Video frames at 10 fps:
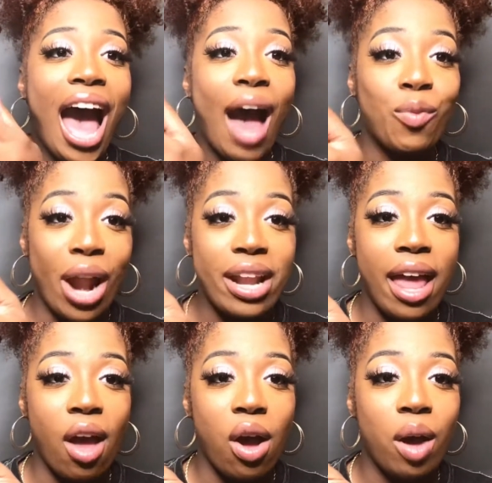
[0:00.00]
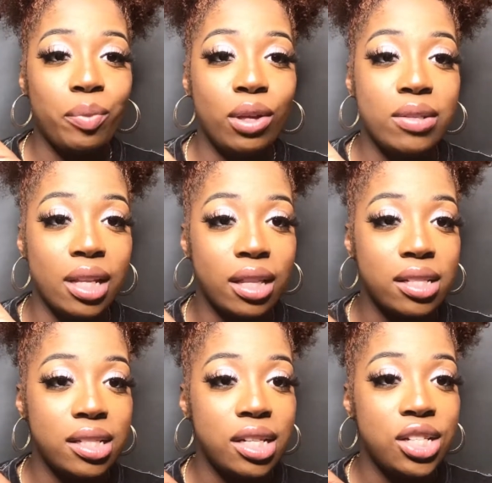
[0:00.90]
right now I'm using this
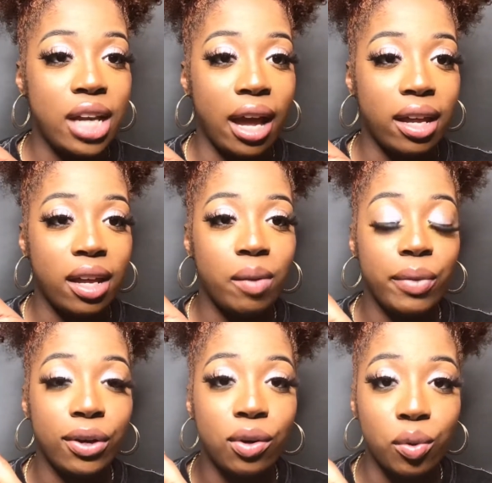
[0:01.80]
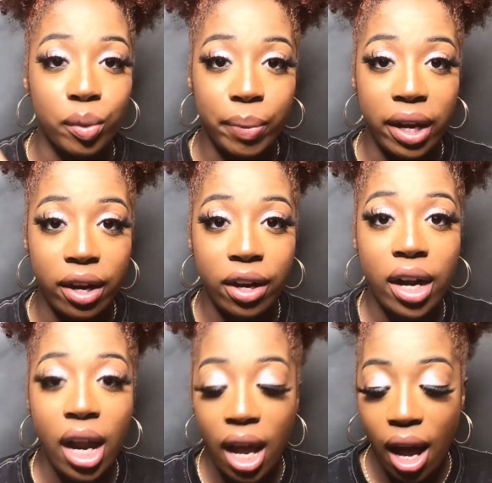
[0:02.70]
TGIN Miracle Repair
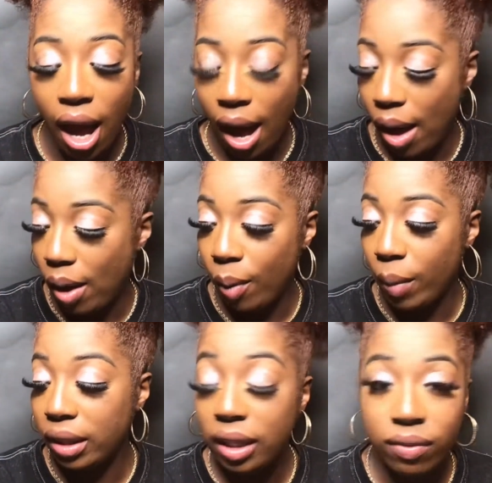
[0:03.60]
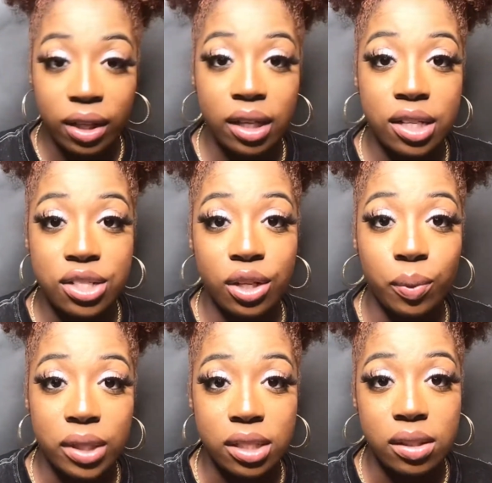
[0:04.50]
leave-in conditioner,
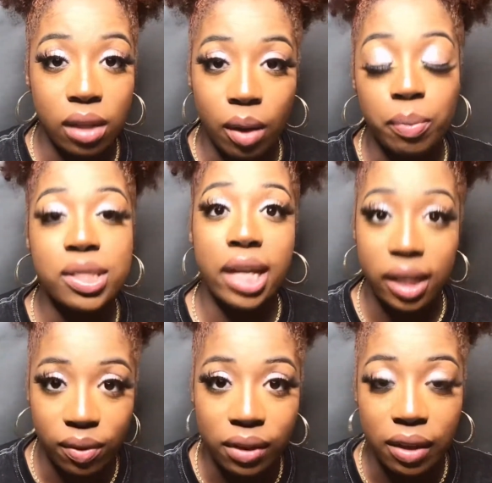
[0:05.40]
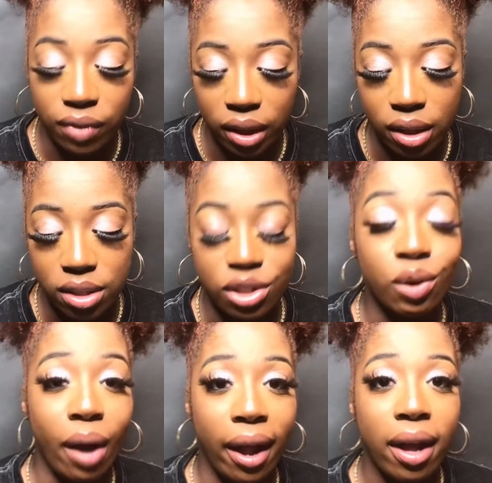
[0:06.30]
which is a protective leave-in conditioner,
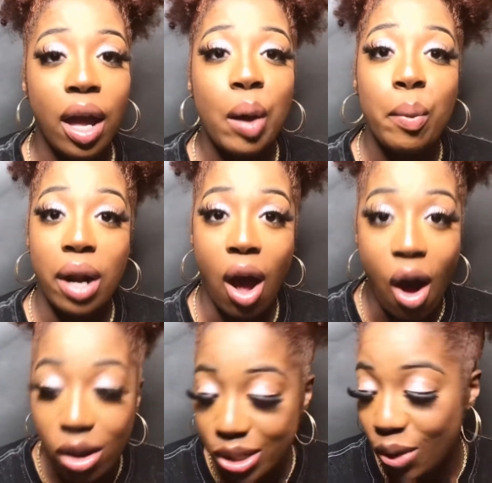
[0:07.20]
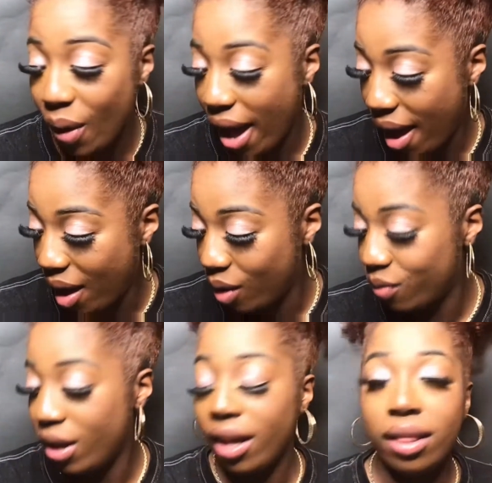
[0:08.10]
right? But I also have
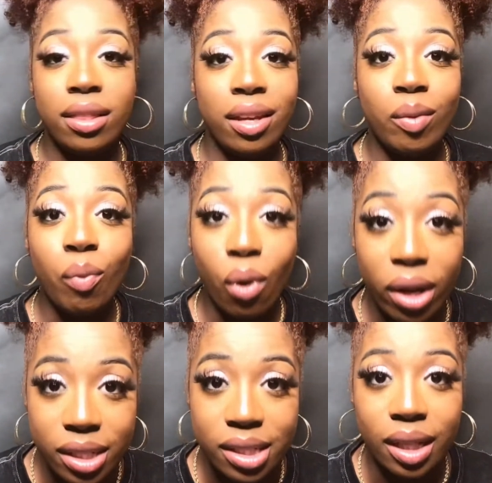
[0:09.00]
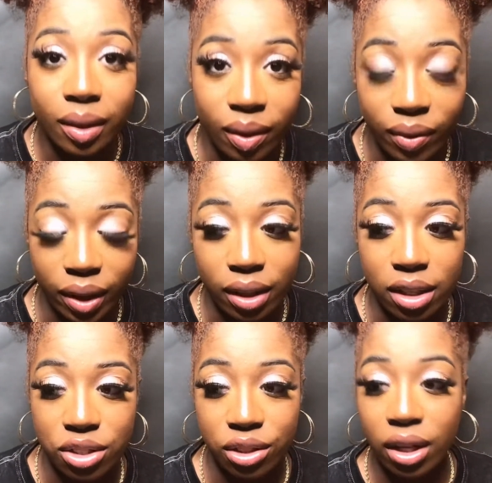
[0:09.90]
the moist leave-in
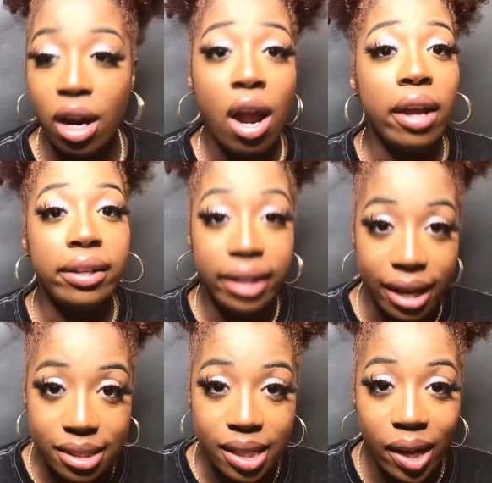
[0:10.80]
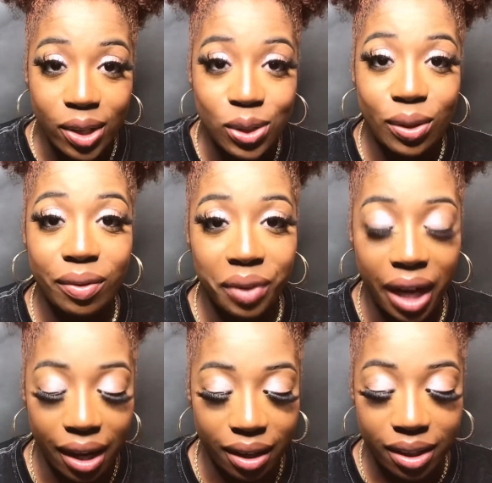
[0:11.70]
conditioner. Yes, they are two different
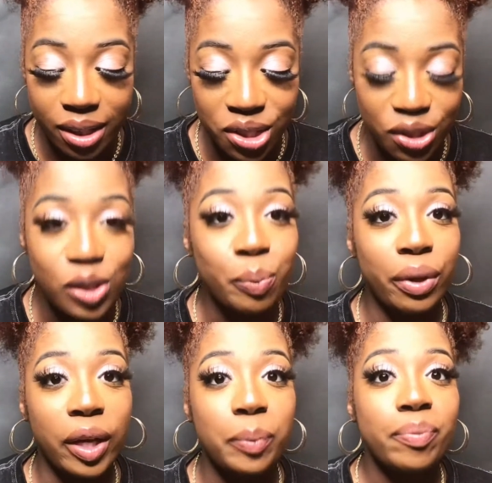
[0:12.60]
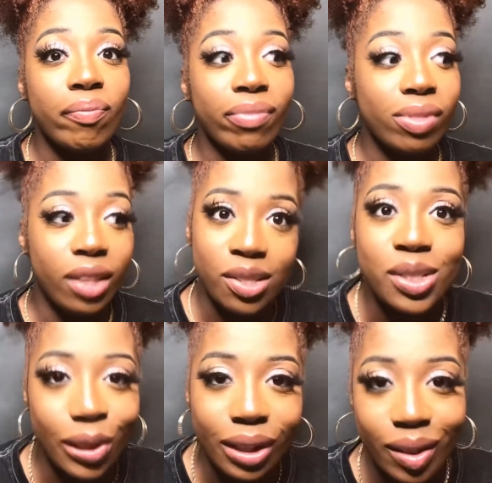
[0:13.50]
kind of conditioners, but they're
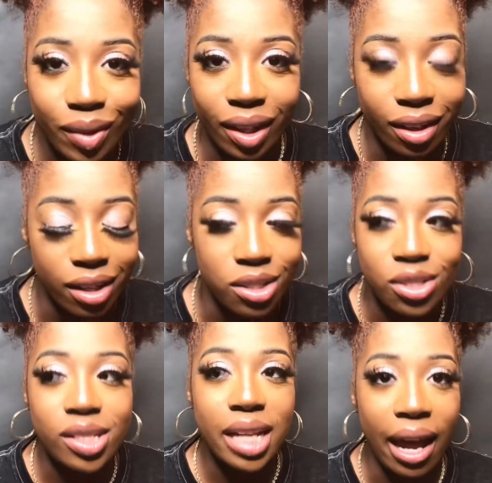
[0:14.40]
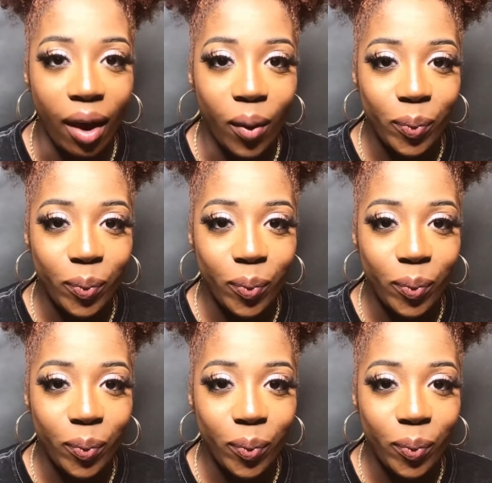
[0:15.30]
still leave-in conditioners. Now,